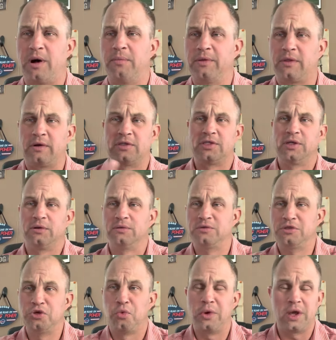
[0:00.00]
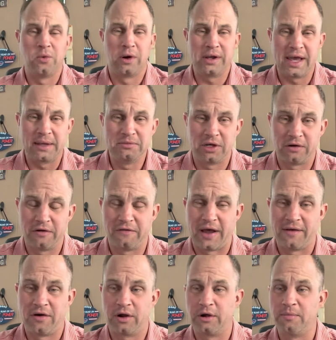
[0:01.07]
But they're still 21 games under
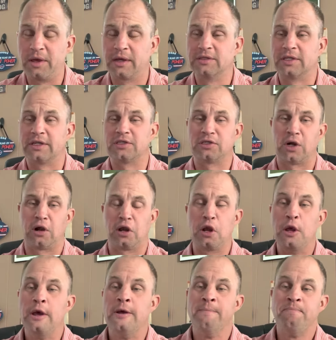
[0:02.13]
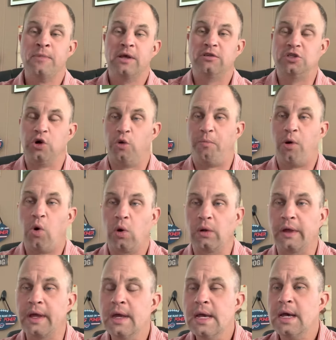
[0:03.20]
500 because they started so
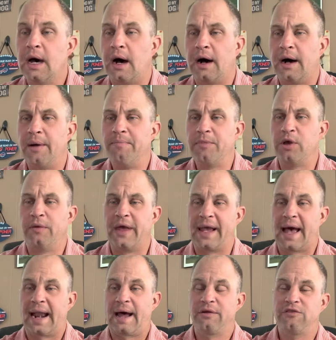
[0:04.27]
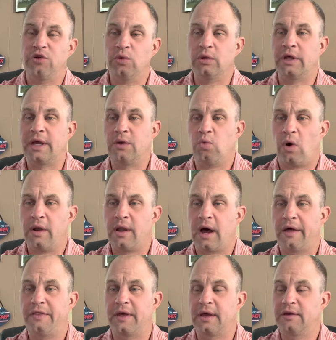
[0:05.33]
poorly. They got out to a lead,
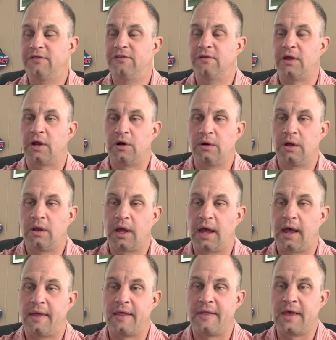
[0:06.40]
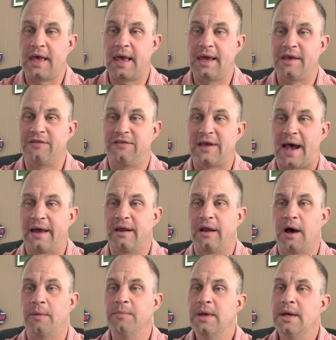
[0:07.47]
1-0, and then the Yankees tied it up.